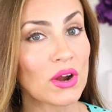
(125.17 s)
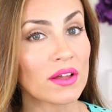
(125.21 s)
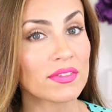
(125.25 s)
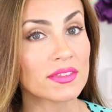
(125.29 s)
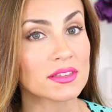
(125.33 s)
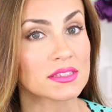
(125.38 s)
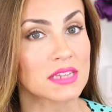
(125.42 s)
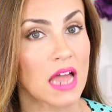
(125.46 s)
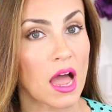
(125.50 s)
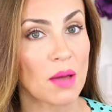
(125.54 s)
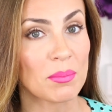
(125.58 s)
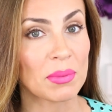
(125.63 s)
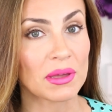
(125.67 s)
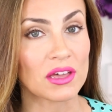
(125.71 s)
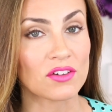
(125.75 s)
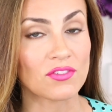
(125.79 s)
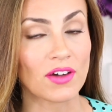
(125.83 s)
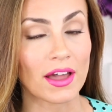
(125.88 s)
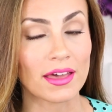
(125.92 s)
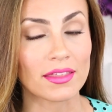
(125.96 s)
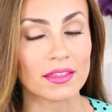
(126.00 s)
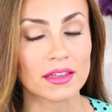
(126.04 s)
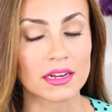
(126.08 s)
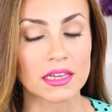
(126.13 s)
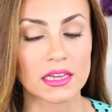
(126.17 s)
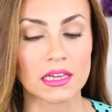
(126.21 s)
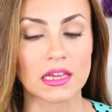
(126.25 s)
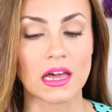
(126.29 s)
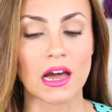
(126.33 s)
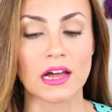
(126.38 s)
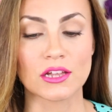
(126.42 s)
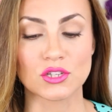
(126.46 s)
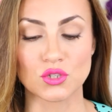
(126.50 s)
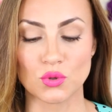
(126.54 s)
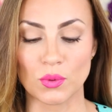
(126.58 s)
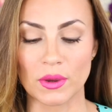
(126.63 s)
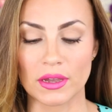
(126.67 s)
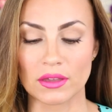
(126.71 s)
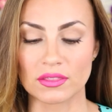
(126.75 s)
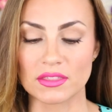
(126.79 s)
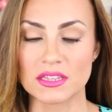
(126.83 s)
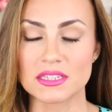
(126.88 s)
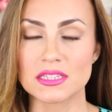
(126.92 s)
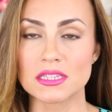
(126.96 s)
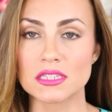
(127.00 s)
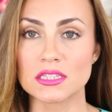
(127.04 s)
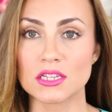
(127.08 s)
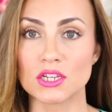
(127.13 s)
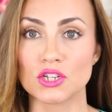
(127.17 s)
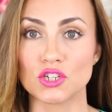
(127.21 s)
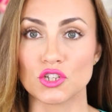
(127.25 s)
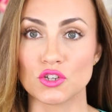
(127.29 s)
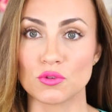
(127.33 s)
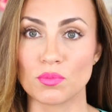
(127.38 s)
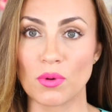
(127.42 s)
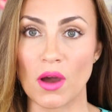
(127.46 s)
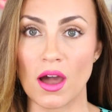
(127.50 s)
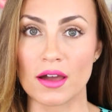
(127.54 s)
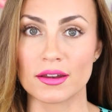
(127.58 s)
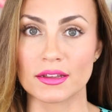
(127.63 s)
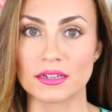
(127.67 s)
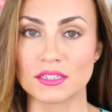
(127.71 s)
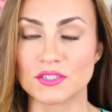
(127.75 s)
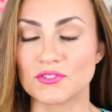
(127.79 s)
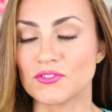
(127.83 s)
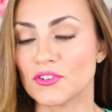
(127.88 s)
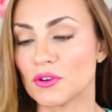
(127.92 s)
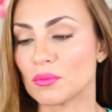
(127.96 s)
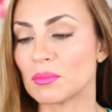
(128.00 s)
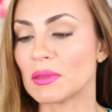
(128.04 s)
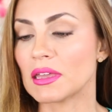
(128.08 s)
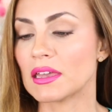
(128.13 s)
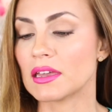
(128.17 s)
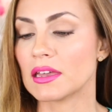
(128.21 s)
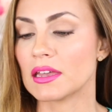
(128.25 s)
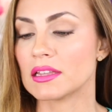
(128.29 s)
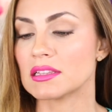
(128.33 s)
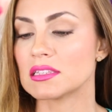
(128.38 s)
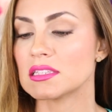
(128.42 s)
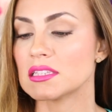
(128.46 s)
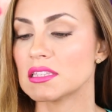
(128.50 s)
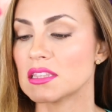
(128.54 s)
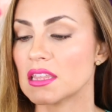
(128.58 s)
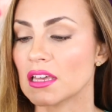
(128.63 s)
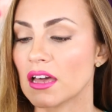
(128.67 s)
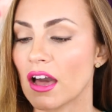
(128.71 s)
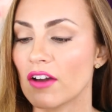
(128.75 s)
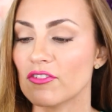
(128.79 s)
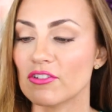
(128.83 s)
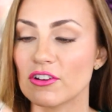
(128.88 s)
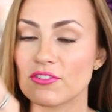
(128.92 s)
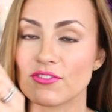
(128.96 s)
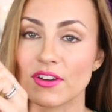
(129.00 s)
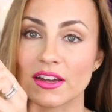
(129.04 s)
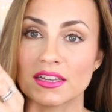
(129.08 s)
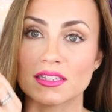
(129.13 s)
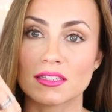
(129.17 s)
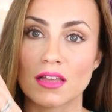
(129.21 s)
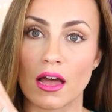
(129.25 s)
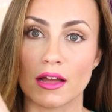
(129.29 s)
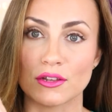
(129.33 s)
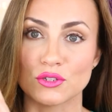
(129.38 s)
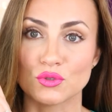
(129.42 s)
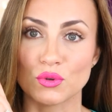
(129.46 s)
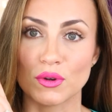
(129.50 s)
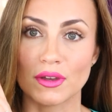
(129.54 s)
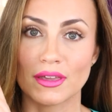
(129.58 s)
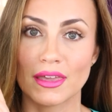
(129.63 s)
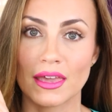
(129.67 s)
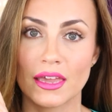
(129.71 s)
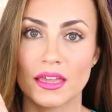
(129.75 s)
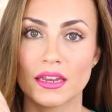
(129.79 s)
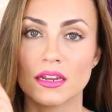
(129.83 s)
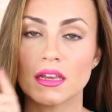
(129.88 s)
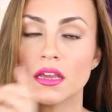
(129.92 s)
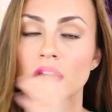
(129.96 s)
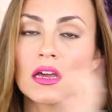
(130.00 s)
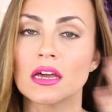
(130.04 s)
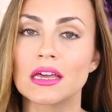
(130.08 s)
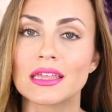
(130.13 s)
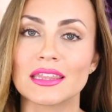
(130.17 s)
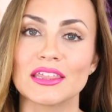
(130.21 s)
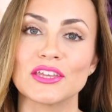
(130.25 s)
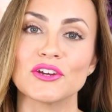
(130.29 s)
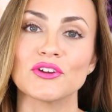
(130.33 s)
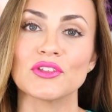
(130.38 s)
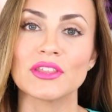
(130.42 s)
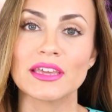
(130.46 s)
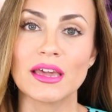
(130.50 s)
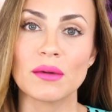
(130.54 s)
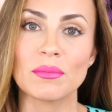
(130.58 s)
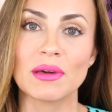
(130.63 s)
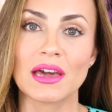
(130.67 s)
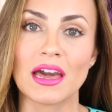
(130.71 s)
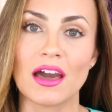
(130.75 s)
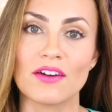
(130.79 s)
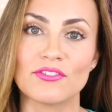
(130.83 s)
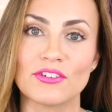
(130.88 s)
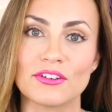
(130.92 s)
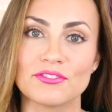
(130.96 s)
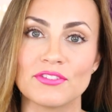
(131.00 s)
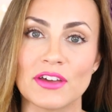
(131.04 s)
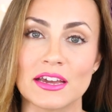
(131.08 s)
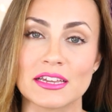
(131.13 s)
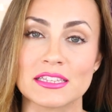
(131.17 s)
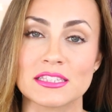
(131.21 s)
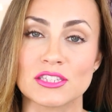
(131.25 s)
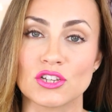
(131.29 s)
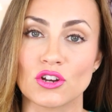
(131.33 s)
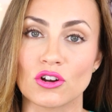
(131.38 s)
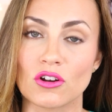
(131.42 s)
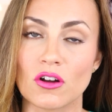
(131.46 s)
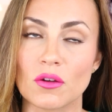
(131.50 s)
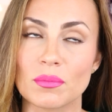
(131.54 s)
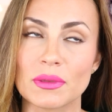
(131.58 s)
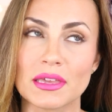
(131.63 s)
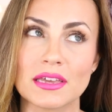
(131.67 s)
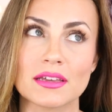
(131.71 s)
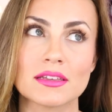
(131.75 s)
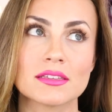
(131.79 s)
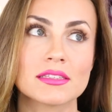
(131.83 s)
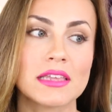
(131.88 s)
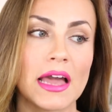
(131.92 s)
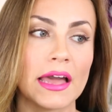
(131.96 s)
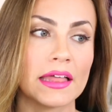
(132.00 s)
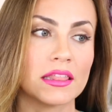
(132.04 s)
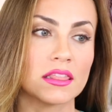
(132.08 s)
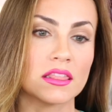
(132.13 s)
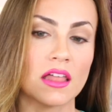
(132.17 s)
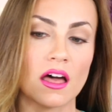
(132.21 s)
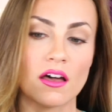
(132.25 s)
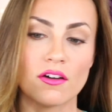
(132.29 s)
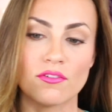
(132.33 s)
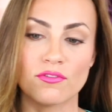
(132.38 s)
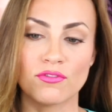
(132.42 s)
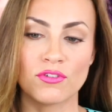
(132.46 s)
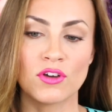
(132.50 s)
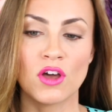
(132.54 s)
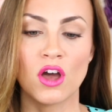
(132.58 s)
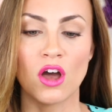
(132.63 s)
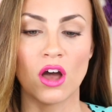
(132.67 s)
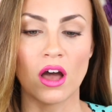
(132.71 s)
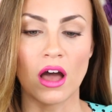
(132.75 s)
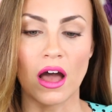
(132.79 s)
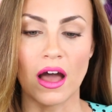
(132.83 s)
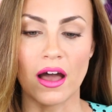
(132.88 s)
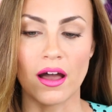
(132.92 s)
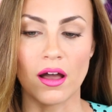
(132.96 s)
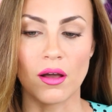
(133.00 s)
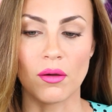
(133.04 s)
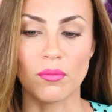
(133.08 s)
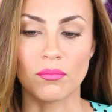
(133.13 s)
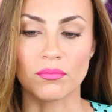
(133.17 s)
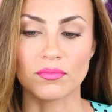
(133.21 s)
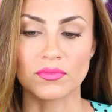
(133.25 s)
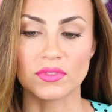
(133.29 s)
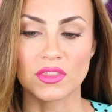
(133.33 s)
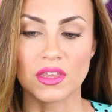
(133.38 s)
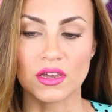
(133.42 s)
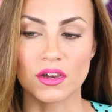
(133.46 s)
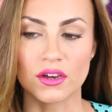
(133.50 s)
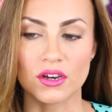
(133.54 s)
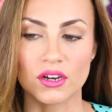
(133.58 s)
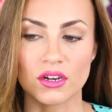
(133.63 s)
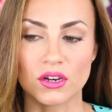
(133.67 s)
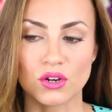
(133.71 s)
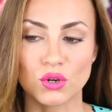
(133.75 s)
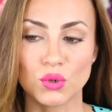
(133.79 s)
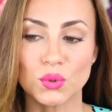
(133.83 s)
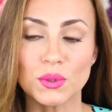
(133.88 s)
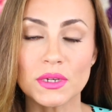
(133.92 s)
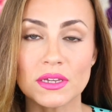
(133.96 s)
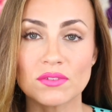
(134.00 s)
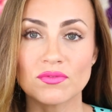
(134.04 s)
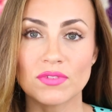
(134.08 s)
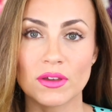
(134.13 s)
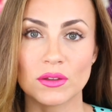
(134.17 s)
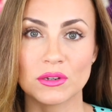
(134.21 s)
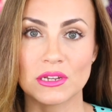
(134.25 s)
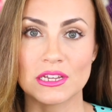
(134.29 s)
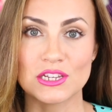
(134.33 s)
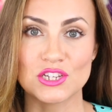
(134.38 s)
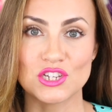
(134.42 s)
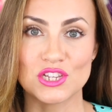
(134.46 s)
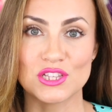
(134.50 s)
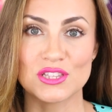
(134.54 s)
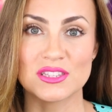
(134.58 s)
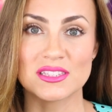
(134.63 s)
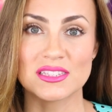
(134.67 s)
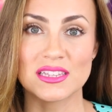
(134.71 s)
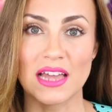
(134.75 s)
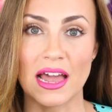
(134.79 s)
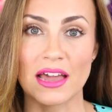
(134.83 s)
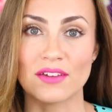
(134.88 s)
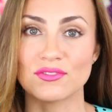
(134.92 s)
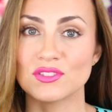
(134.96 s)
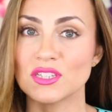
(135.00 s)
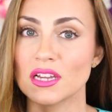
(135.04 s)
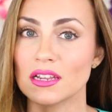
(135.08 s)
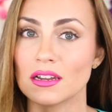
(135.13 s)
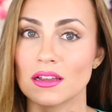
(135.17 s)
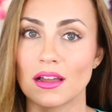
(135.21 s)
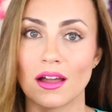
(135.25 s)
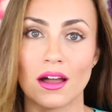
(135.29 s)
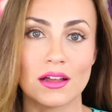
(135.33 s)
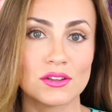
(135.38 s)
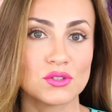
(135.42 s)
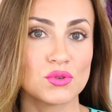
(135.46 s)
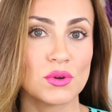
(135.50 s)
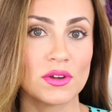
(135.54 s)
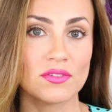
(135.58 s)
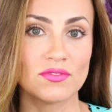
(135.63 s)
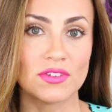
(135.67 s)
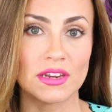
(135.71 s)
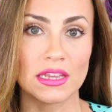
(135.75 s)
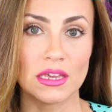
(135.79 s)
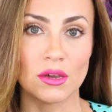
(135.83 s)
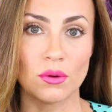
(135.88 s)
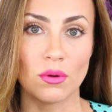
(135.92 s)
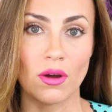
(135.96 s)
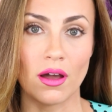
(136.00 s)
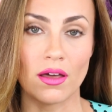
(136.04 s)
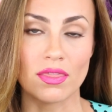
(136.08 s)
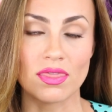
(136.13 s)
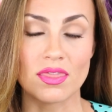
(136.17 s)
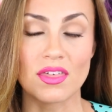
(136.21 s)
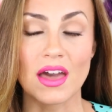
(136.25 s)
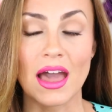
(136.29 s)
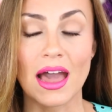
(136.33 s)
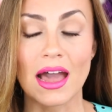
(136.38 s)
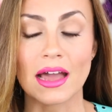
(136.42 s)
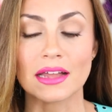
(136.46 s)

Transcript: we're on the topic of highlighting and contouring, this is a new product for me. It's the Cover FX Contour Kit. Clearly I'm a Cover FX girl because I love their cream foundations. I've done a contouring video on